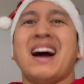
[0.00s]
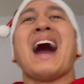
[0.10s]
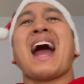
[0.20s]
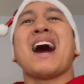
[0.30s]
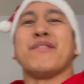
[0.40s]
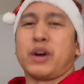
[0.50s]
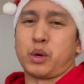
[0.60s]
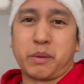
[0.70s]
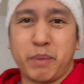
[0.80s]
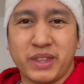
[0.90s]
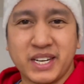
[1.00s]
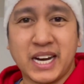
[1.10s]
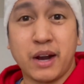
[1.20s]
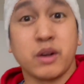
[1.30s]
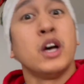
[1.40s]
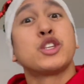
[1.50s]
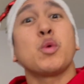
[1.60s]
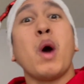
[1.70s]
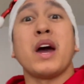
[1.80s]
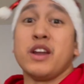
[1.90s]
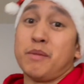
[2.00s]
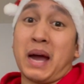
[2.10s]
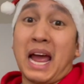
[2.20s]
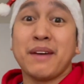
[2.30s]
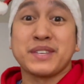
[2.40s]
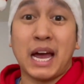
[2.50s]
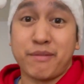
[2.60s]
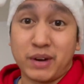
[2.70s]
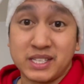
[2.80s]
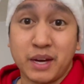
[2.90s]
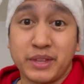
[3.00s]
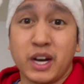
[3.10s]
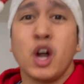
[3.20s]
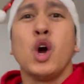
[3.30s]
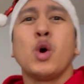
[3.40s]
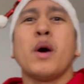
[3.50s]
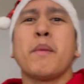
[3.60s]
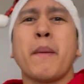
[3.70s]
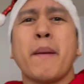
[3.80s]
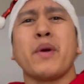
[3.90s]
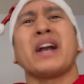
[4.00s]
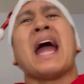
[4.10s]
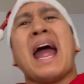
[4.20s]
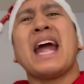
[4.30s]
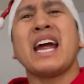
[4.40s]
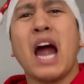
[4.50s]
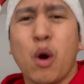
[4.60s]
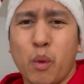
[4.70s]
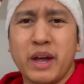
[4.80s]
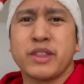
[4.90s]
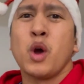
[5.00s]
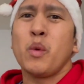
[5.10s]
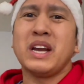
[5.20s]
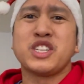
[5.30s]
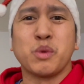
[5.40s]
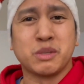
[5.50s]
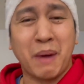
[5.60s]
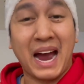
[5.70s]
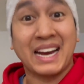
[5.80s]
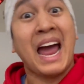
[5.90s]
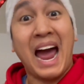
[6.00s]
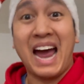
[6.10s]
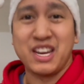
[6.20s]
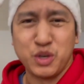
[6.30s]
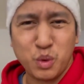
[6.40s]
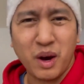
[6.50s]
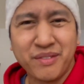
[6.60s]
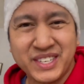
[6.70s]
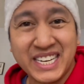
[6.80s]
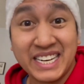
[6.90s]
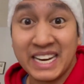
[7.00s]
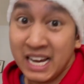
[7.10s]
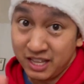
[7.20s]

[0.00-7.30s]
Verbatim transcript: I have a quick birthday shout out to one of my FSAT friends out there who I'm remembering hang out with when she was back at U of T.